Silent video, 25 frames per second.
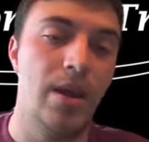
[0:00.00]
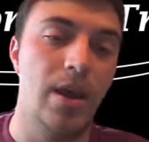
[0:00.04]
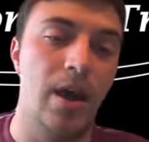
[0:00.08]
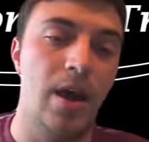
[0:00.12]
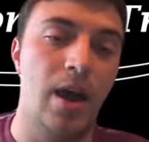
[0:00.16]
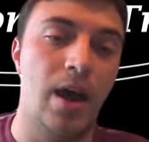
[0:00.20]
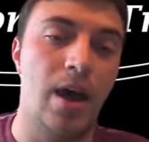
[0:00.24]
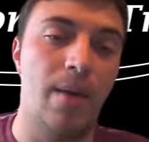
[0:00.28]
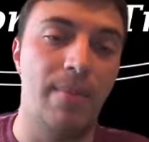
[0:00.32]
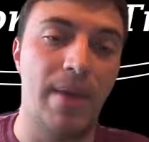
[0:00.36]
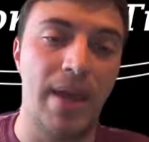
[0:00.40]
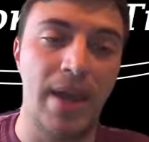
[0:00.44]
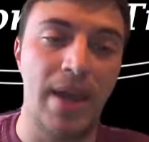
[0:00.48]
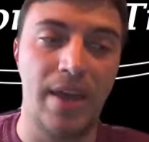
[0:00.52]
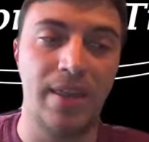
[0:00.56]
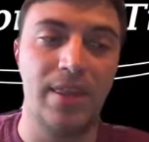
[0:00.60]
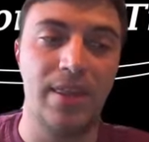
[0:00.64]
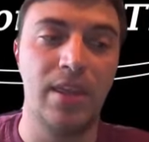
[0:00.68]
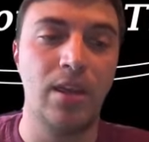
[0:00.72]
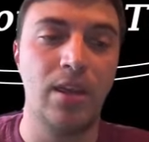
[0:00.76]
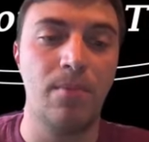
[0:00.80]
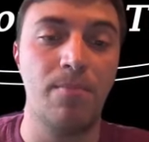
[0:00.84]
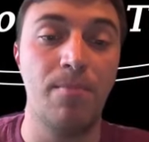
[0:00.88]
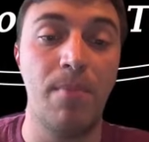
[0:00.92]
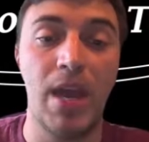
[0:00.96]
And I
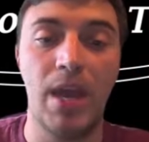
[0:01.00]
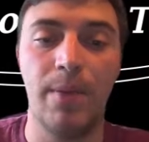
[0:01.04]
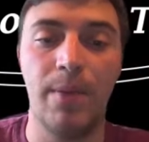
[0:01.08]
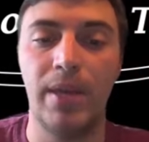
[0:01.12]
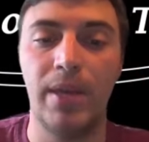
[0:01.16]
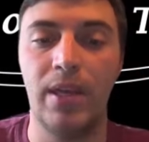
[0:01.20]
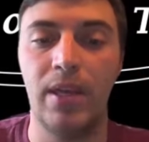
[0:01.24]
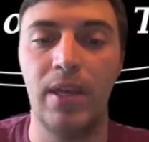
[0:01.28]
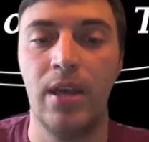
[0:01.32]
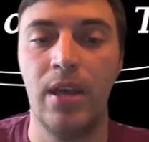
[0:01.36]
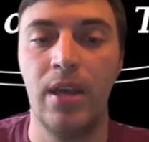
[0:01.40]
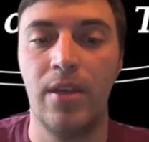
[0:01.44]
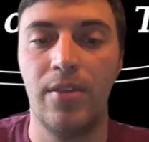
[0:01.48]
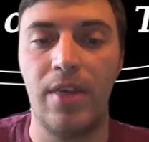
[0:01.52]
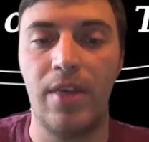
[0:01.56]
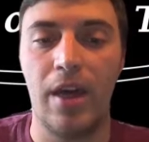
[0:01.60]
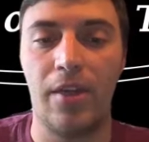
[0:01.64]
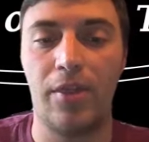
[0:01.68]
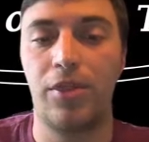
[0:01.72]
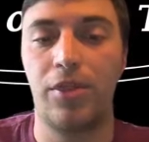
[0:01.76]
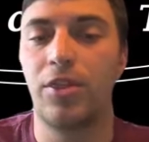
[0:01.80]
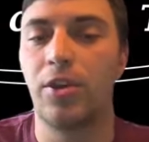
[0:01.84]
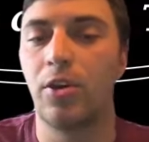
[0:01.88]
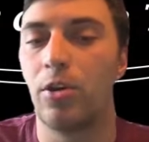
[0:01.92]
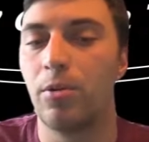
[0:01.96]
think maybe
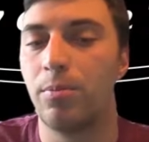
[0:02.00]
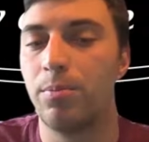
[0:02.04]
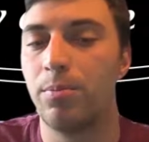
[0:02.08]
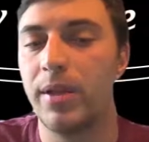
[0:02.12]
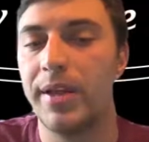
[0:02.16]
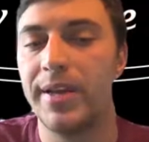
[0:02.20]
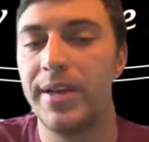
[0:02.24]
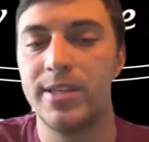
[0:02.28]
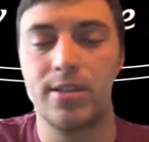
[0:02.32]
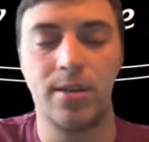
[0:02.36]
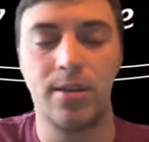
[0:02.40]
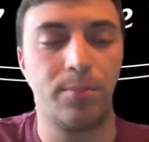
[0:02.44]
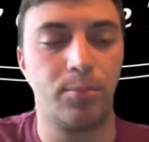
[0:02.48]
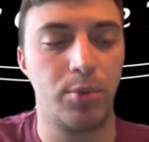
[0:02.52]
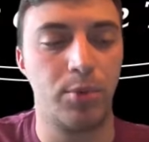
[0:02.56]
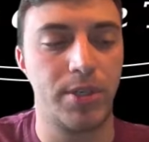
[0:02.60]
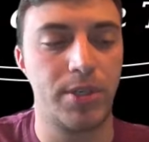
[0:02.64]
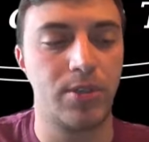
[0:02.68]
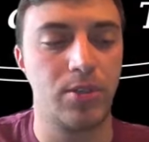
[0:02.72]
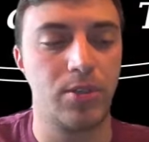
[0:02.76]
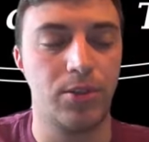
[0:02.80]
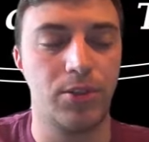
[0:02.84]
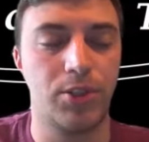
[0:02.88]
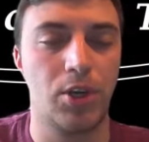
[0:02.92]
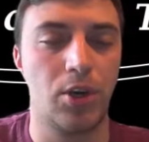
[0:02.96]
that third place at
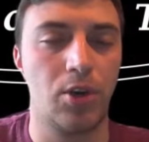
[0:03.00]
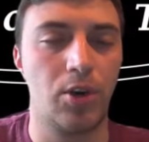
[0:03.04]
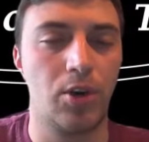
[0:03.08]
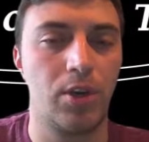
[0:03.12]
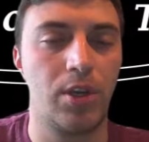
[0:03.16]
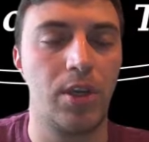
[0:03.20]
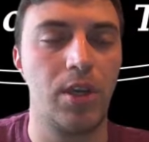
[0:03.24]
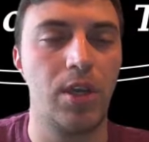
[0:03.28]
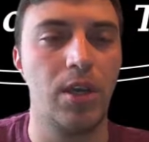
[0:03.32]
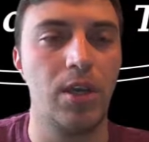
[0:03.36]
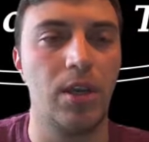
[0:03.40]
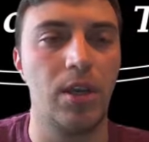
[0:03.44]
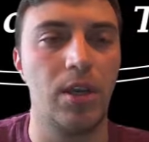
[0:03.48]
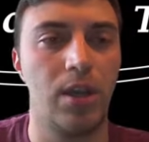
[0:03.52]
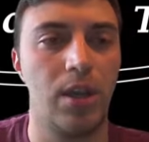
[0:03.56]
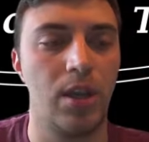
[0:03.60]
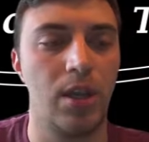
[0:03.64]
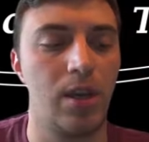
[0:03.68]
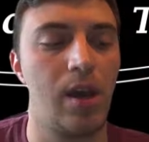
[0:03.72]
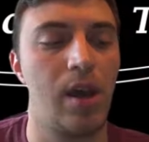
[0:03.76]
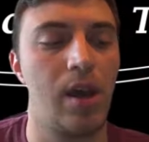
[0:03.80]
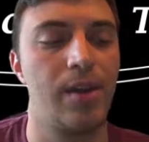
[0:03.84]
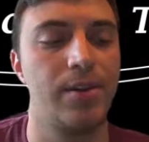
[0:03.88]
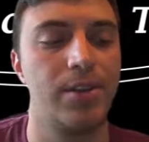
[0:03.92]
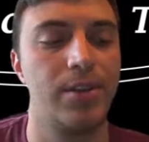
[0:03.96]
Bristol Dirt can
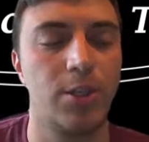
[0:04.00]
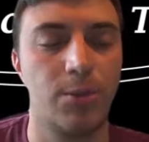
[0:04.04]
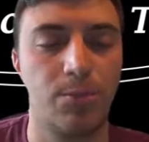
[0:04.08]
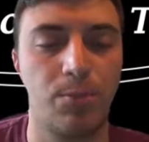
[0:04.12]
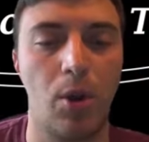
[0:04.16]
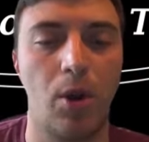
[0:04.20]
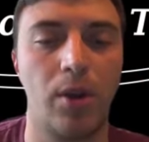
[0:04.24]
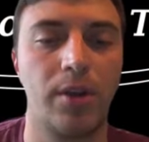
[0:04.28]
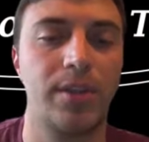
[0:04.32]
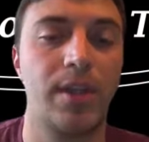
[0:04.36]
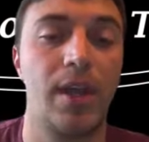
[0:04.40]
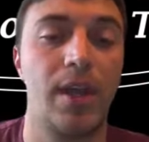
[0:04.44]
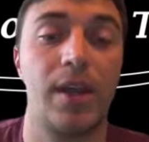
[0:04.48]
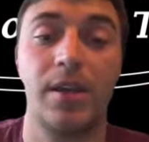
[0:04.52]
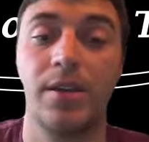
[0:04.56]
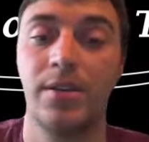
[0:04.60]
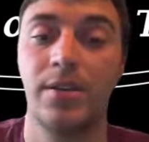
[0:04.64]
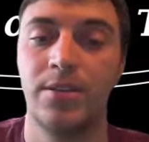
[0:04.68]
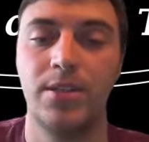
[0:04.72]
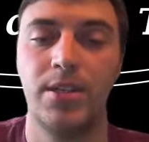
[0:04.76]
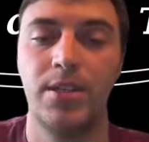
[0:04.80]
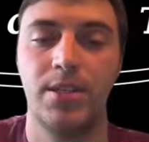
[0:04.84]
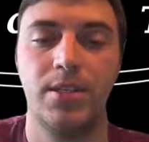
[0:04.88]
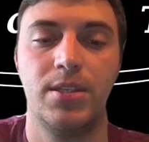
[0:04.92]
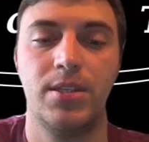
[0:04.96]
kind of spark that
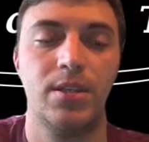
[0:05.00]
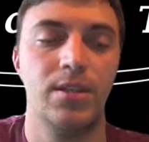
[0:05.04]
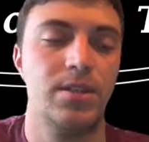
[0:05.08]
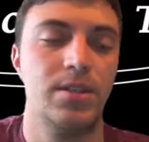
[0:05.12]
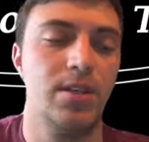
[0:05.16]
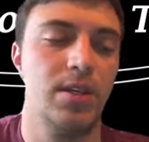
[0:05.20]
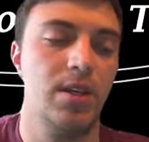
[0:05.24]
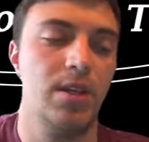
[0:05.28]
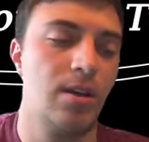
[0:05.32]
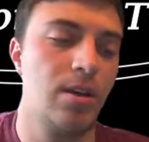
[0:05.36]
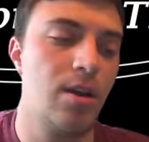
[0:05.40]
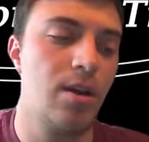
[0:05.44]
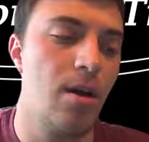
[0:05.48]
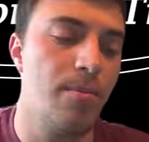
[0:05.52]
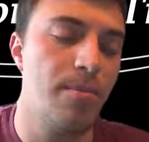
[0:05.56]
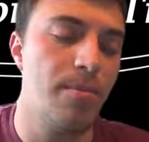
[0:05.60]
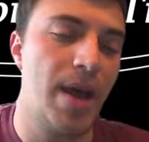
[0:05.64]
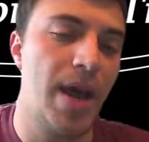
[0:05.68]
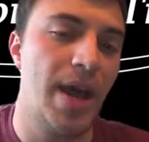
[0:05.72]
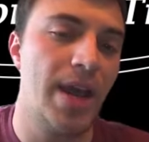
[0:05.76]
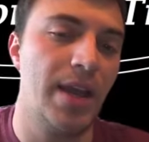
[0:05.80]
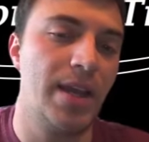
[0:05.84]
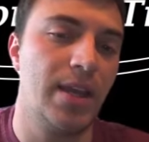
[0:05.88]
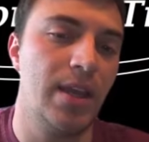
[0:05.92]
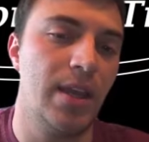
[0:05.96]
consistency to come
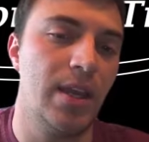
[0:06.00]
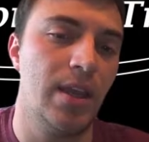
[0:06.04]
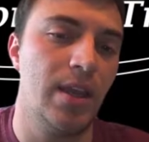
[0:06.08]
back.